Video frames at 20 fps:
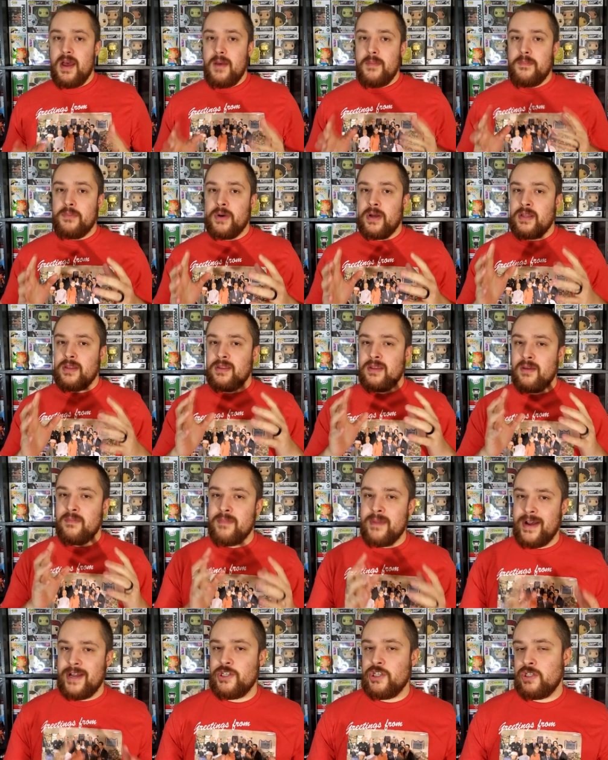But The
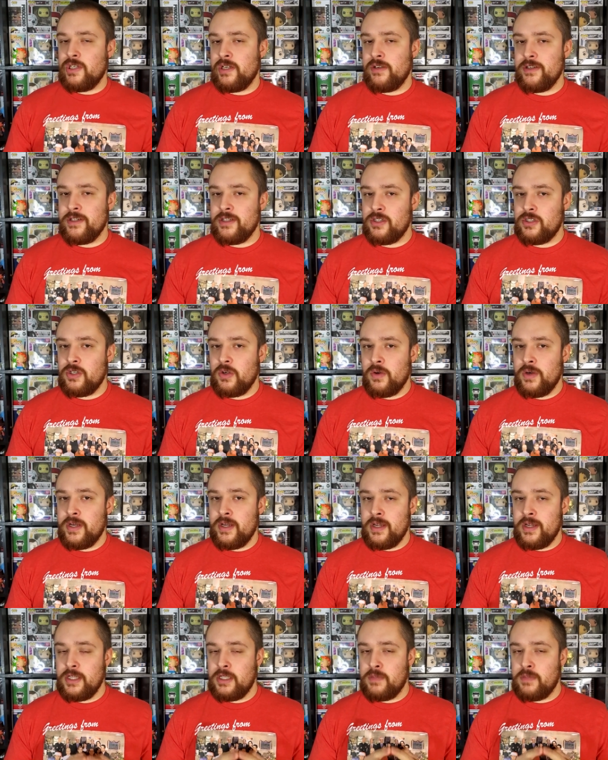Imagineering Story is